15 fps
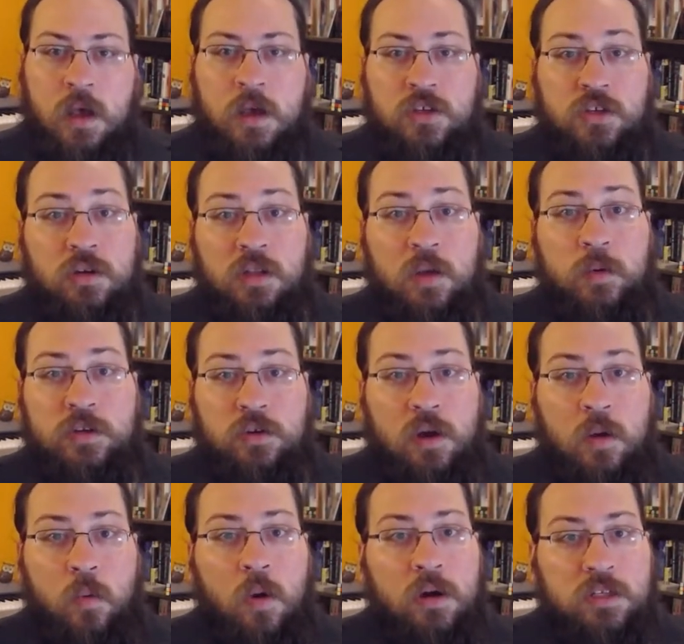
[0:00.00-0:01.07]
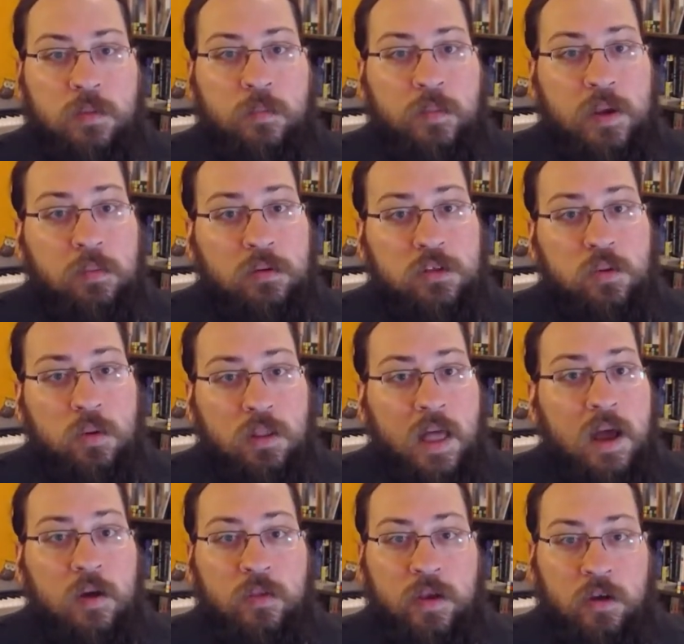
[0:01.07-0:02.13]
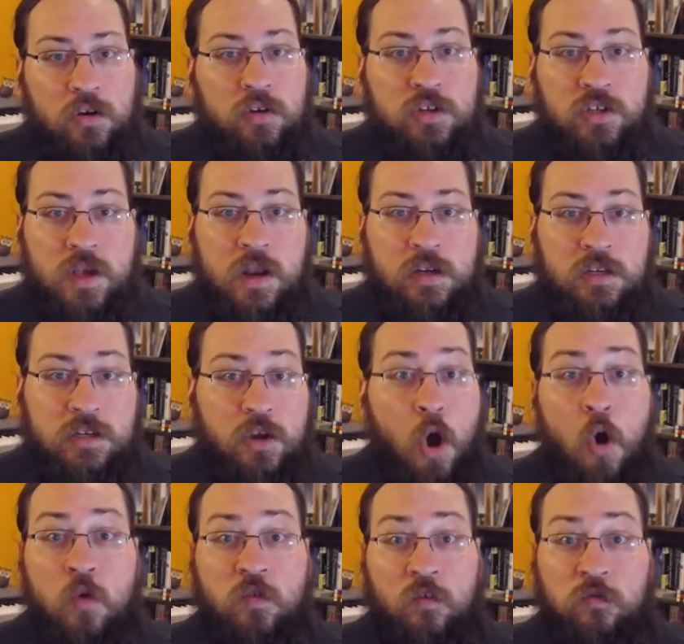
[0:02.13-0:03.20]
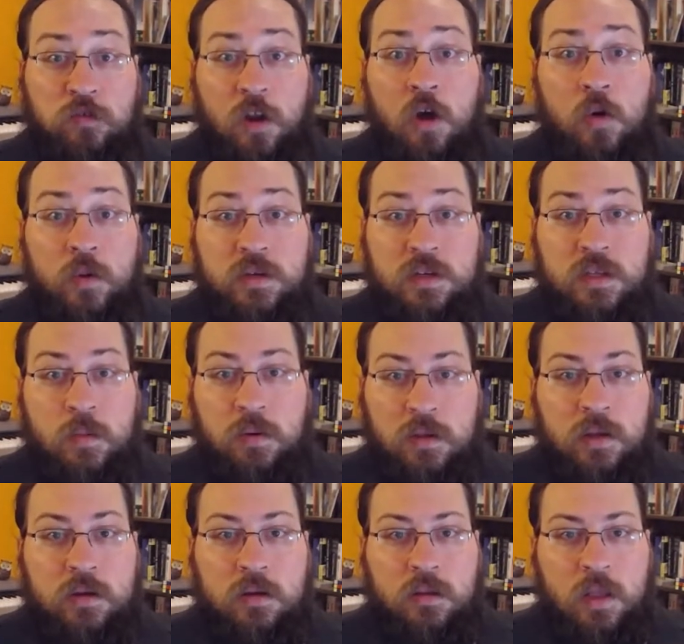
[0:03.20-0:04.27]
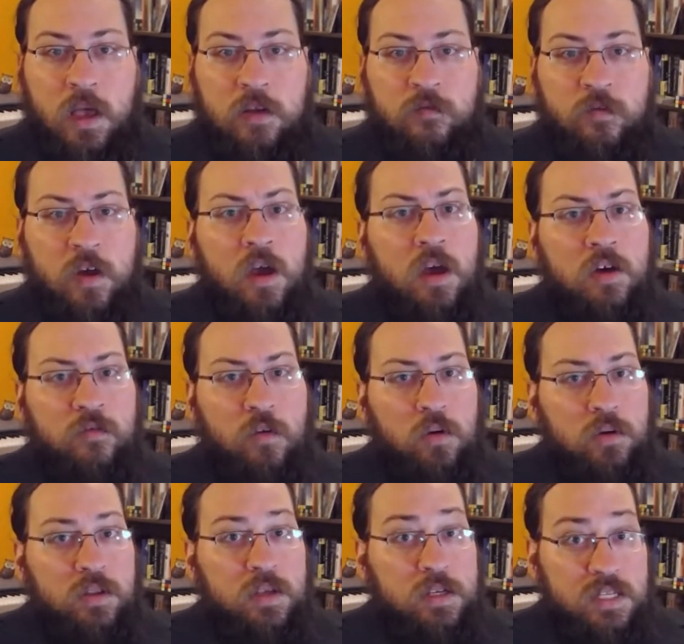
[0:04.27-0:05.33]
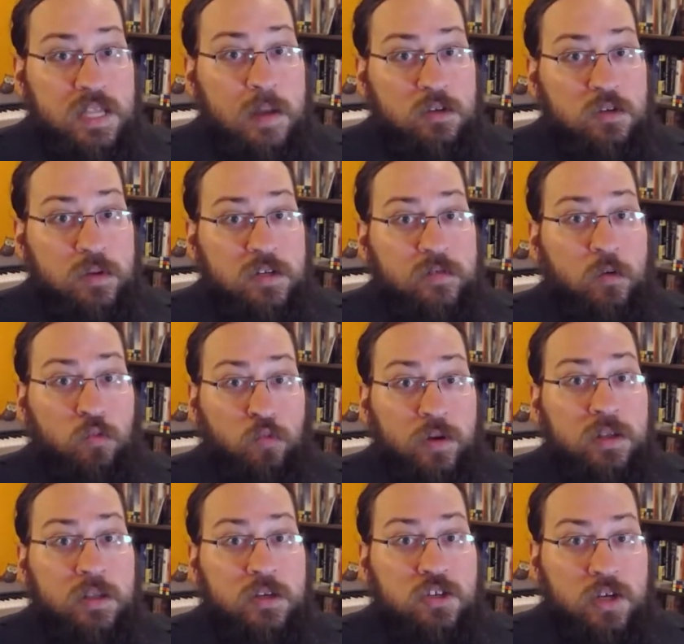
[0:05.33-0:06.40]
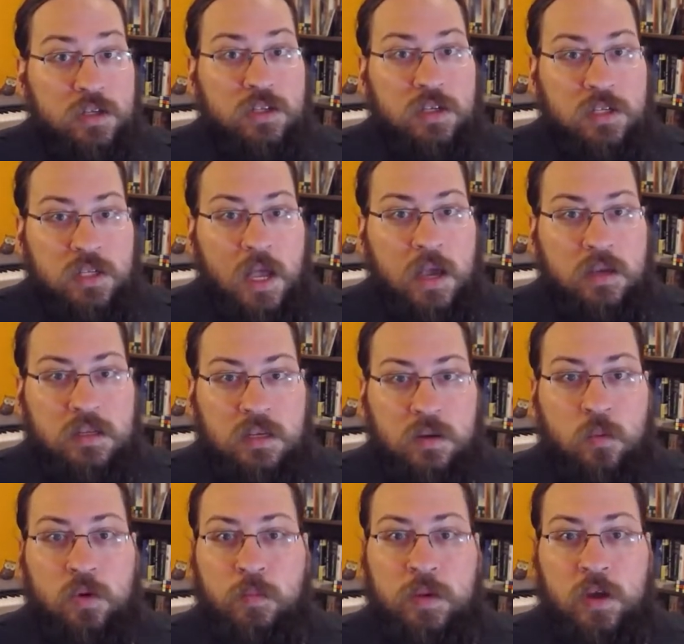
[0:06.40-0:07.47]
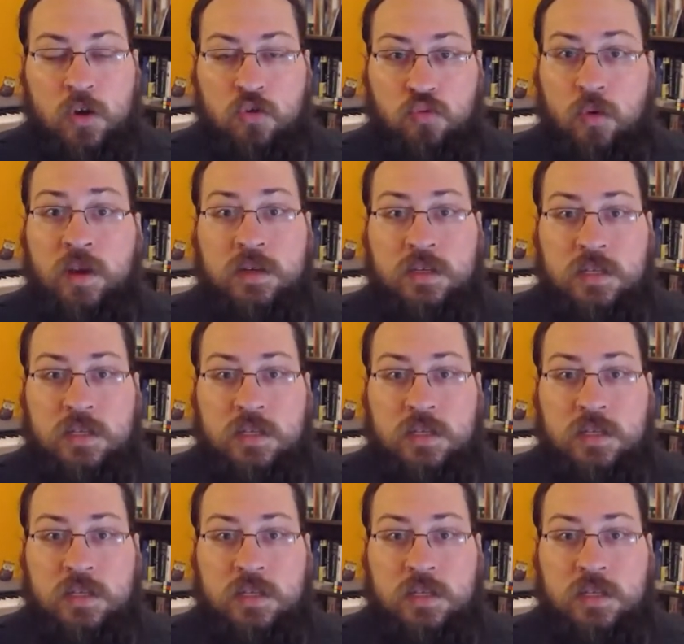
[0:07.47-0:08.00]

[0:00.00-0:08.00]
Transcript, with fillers: Certainly we do not want people to allow their Christianity to overflow into their political life, for the establishment of a really just society would be a great